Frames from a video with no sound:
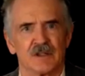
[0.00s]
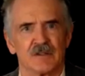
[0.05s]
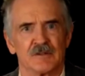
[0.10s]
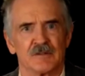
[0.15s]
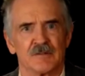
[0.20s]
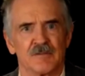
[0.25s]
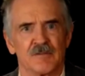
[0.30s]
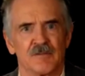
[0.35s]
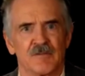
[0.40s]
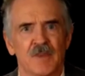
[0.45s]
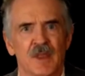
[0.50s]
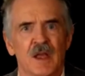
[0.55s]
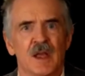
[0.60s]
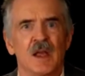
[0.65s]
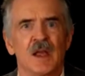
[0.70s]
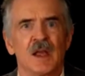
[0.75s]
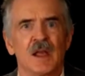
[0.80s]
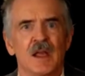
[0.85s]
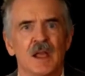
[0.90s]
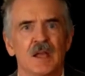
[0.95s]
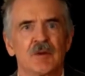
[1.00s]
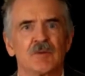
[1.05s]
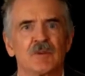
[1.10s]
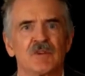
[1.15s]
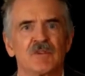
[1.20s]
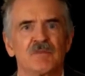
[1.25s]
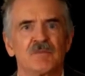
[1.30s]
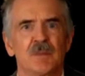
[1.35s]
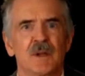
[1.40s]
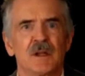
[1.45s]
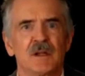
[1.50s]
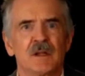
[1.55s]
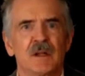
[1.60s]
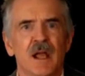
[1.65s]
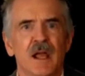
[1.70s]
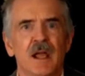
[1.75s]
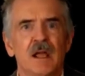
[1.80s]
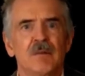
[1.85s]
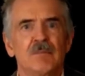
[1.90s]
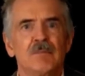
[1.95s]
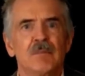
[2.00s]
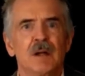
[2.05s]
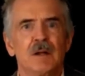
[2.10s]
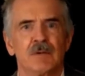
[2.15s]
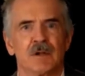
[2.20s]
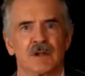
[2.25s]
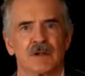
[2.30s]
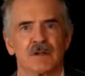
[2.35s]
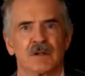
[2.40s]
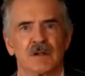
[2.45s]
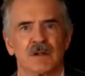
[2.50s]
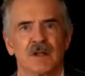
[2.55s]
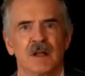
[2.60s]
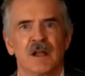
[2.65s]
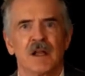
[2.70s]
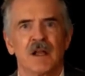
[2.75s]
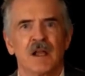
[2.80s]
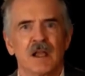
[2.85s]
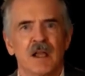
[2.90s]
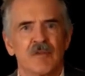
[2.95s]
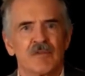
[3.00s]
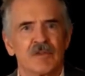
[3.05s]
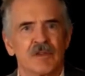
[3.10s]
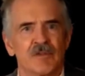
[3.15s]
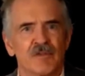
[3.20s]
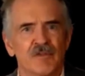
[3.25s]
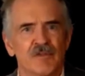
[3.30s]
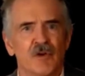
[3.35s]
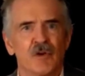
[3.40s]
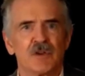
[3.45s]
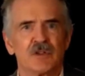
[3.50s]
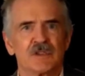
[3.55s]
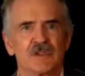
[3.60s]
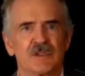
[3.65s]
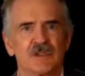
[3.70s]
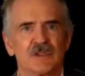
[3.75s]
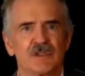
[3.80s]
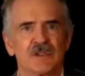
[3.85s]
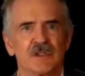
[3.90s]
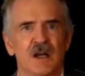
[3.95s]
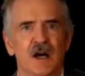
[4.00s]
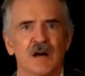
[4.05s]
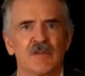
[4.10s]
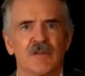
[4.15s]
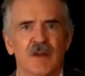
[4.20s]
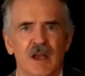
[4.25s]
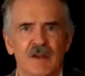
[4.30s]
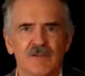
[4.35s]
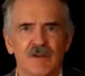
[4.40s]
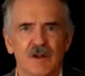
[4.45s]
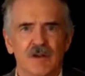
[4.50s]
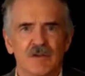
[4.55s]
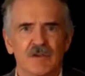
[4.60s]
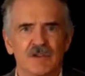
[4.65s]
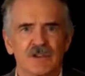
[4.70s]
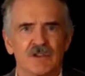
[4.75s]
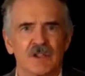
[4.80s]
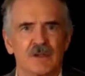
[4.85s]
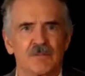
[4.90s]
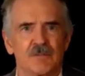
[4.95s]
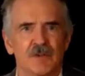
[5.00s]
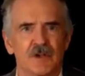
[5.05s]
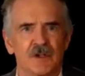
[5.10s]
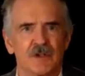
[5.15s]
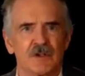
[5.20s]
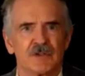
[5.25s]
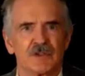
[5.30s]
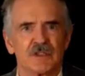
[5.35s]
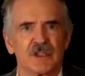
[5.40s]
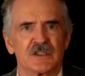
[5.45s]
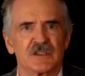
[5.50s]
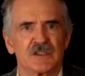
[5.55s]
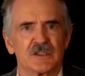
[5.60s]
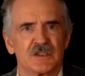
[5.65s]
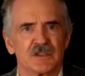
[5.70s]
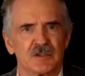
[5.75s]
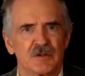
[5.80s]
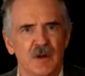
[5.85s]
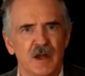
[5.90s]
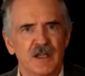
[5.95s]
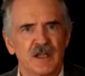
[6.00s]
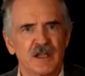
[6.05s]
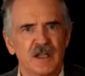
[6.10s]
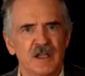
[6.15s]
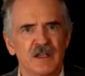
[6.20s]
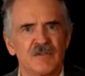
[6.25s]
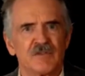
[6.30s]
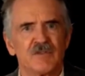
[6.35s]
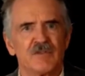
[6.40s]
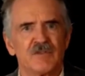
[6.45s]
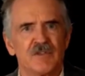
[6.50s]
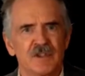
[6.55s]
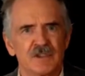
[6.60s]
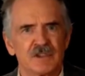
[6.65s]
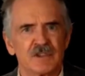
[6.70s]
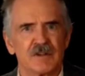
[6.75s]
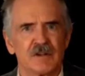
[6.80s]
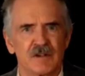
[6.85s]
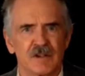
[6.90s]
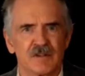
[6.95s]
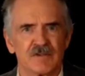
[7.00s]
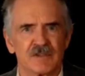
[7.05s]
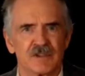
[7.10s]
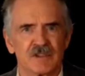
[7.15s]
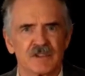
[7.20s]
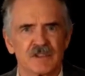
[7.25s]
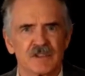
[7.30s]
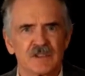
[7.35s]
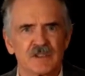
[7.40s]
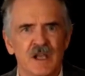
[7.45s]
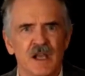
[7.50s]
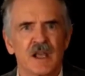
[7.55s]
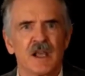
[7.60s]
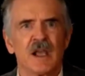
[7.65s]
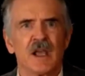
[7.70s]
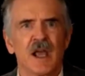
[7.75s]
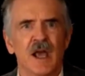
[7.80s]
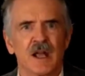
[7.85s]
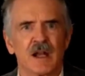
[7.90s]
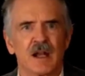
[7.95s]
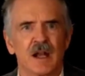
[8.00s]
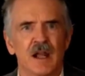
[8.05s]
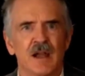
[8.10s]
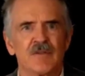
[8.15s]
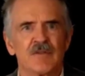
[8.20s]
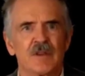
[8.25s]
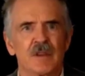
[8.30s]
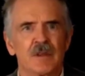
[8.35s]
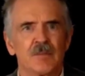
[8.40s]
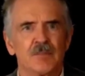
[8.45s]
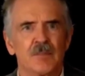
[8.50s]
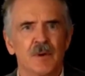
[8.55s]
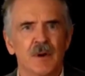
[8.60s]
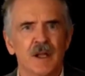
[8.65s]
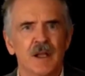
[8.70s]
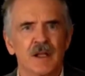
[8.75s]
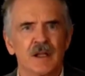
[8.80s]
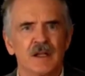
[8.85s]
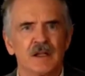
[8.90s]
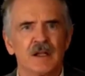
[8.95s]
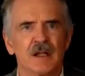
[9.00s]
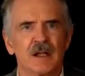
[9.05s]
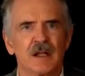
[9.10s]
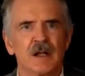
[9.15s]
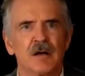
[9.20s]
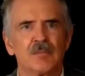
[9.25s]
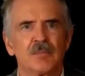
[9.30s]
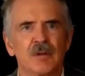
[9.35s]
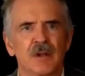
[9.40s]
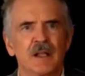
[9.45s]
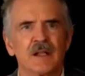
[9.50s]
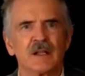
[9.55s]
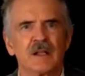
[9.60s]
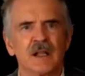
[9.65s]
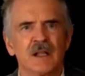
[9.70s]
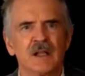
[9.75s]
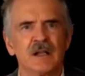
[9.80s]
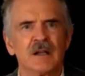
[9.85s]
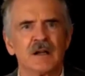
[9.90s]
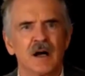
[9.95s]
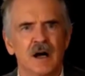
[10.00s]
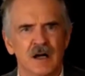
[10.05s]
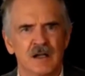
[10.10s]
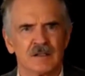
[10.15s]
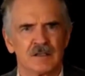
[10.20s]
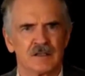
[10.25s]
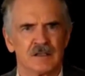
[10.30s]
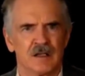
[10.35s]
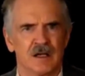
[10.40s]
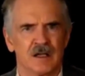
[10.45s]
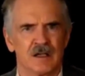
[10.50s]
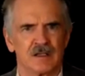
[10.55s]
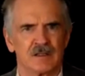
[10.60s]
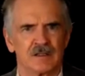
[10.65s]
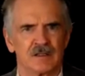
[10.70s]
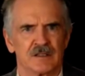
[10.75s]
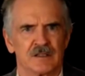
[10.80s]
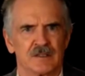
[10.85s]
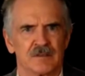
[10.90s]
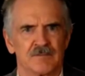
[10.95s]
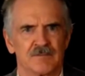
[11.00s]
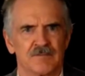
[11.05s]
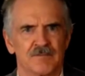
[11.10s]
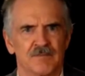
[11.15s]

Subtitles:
ago. It would have been a miracle if the forces of evolution that produced striking physical differences had left the brain completely untouched.